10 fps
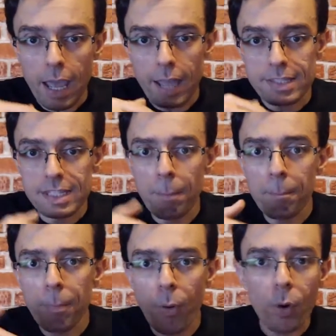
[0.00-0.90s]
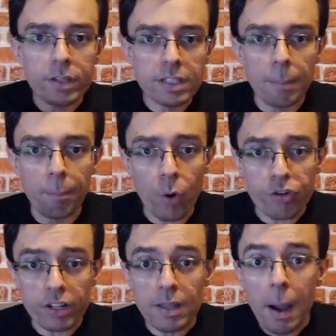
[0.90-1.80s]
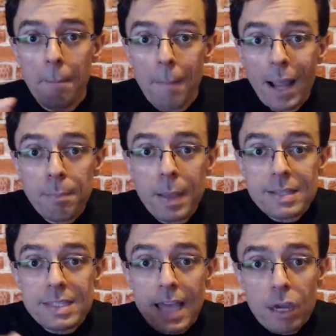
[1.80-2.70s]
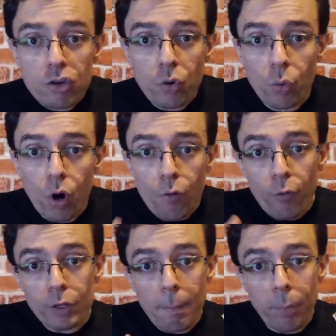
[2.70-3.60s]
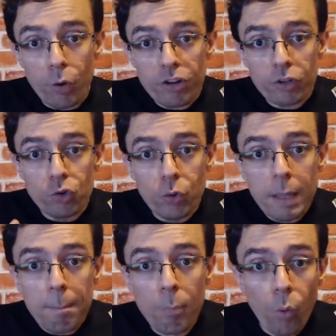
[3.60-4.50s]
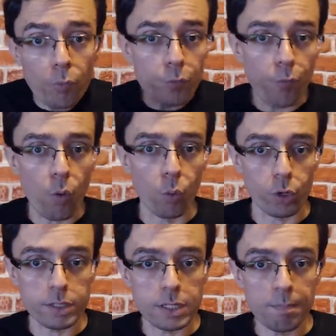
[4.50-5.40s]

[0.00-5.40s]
at some point in the project might be essential for the project to keep moving forward